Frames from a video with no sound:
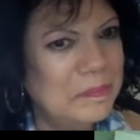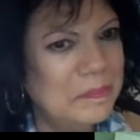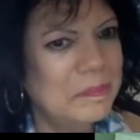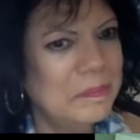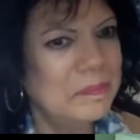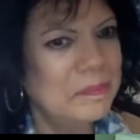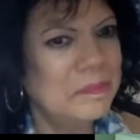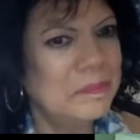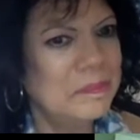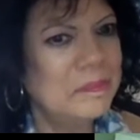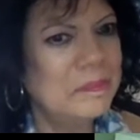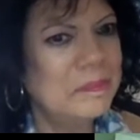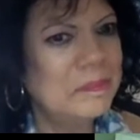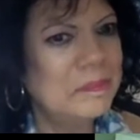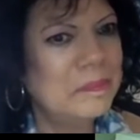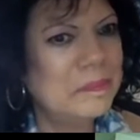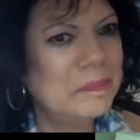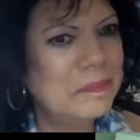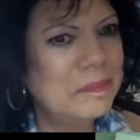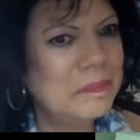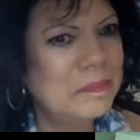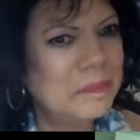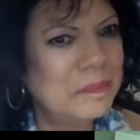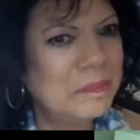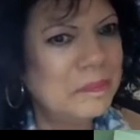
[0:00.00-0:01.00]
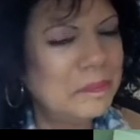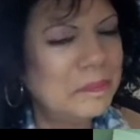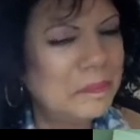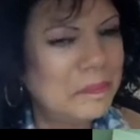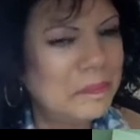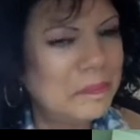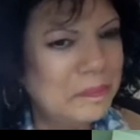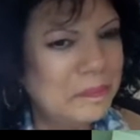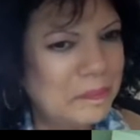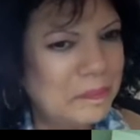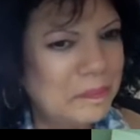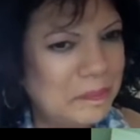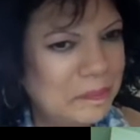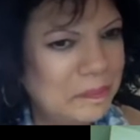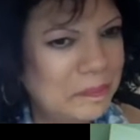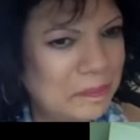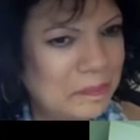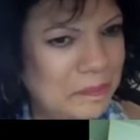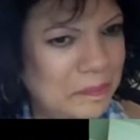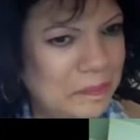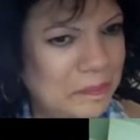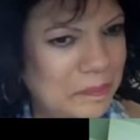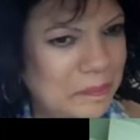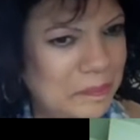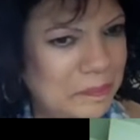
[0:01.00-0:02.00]

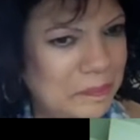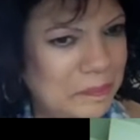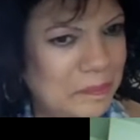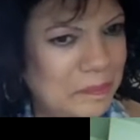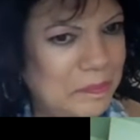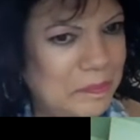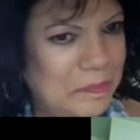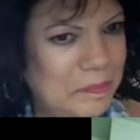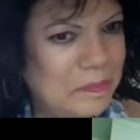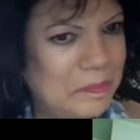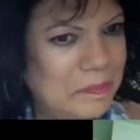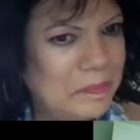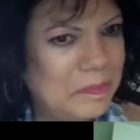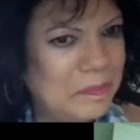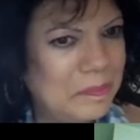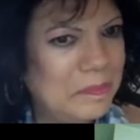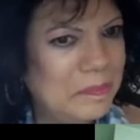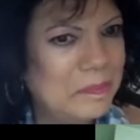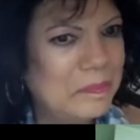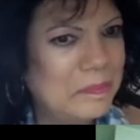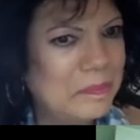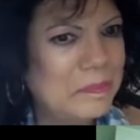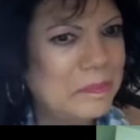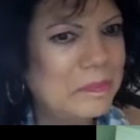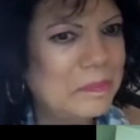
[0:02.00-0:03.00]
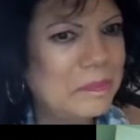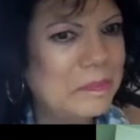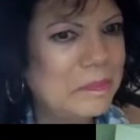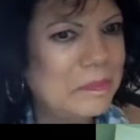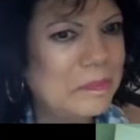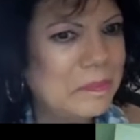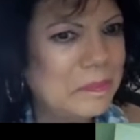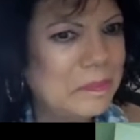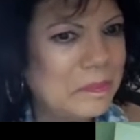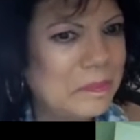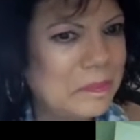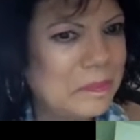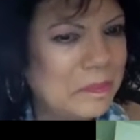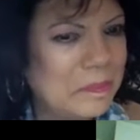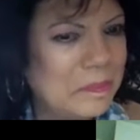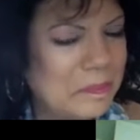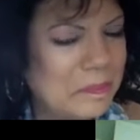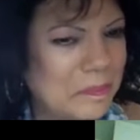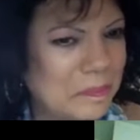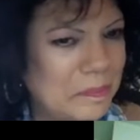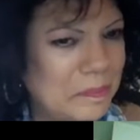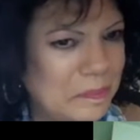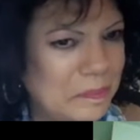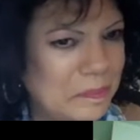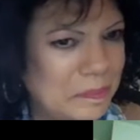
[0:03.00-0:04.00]

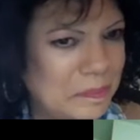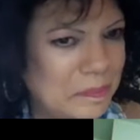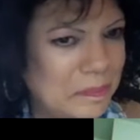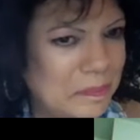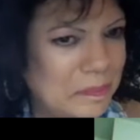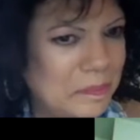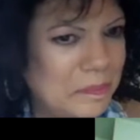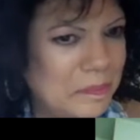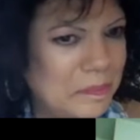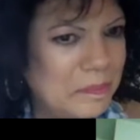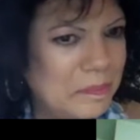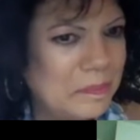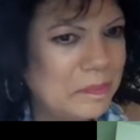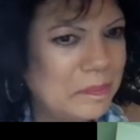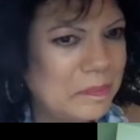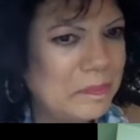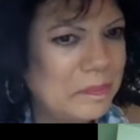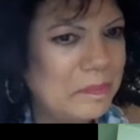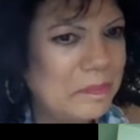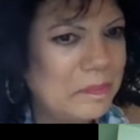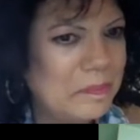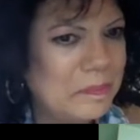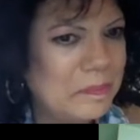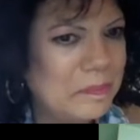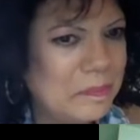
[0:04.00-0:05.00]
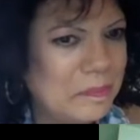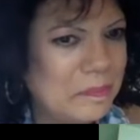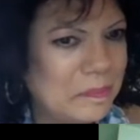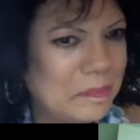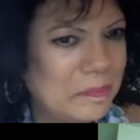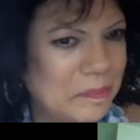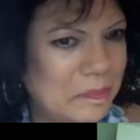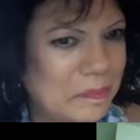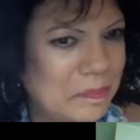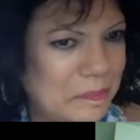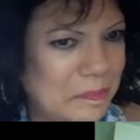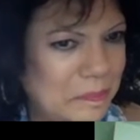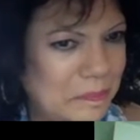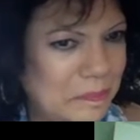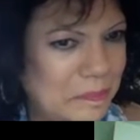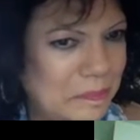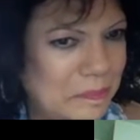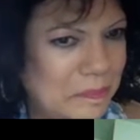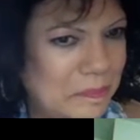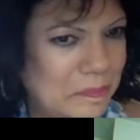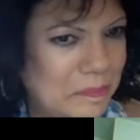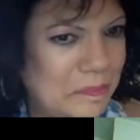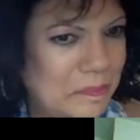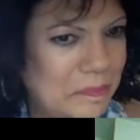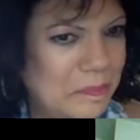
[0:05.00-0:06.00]

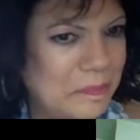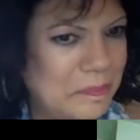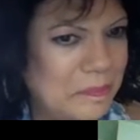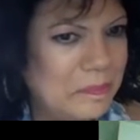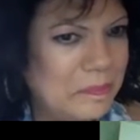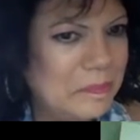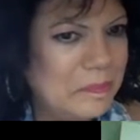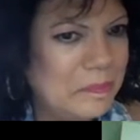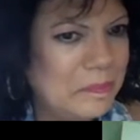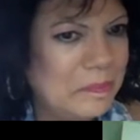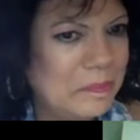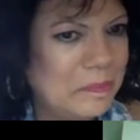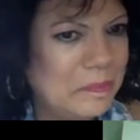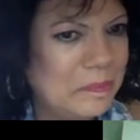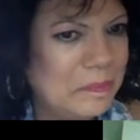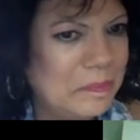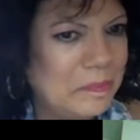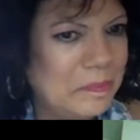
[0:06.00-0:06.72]
This person isn't speaking.